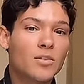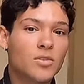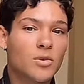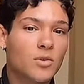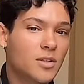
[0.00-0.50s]
I
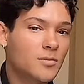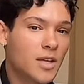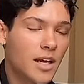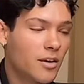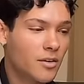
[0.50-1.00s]
just told
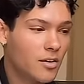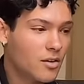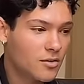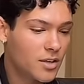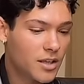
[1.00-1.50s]
him, like, I don't
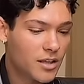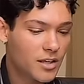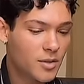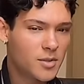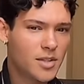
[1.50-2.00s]
know. And
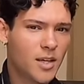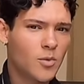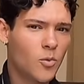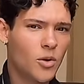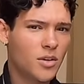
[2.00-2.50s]
then he was
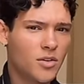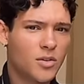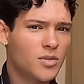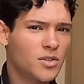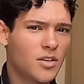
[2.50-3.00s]
like, what are
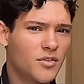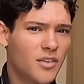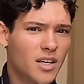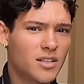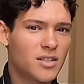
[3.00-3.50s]
you using on your
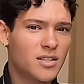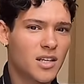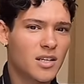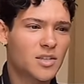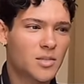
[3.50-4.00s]
face? And
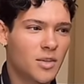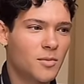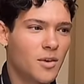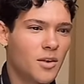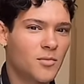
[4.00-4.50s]
then I showed
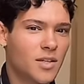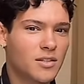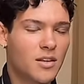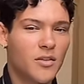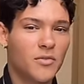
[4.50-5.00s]
him all of my
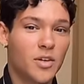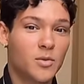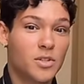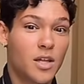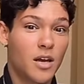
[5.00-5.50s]
stuff, and
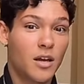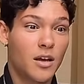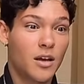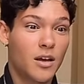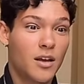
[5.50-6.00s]
he was
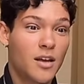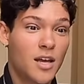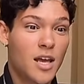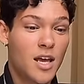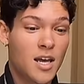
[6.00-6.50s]
like,
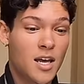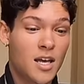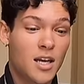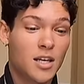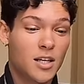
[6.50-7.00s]

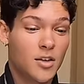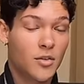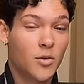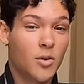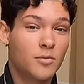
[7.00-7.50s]

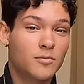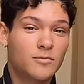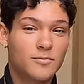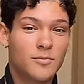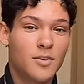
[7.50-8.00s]

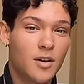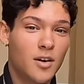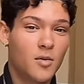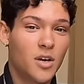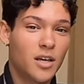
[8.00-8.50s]
throw
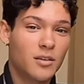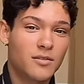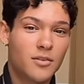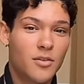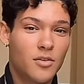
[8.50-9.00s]

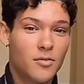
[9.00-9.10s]
away.